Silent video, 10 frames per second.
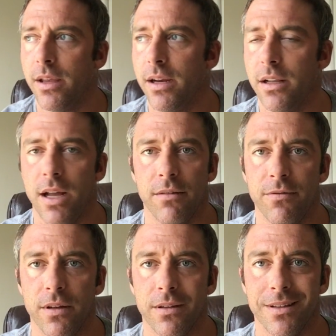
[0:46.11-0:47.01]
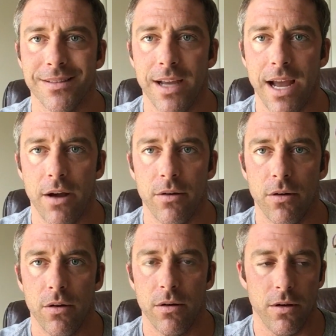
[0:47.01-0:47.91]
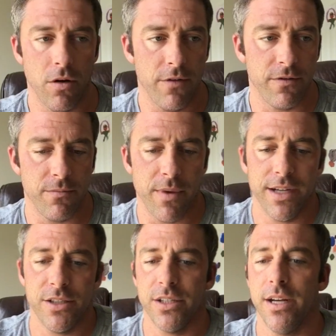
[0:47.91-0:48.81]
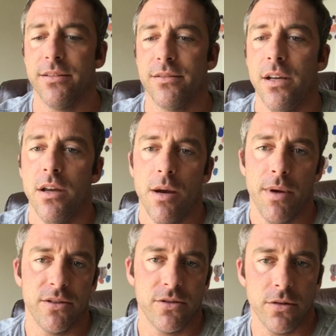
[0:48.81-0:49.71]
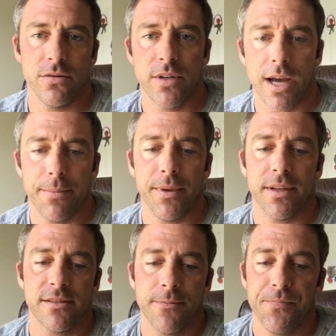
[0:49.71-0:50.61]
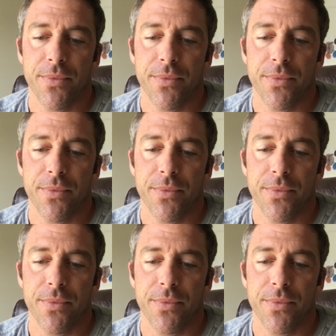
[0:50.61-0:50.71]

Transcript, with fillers: get a lot of feelings out off of my chest about certain topics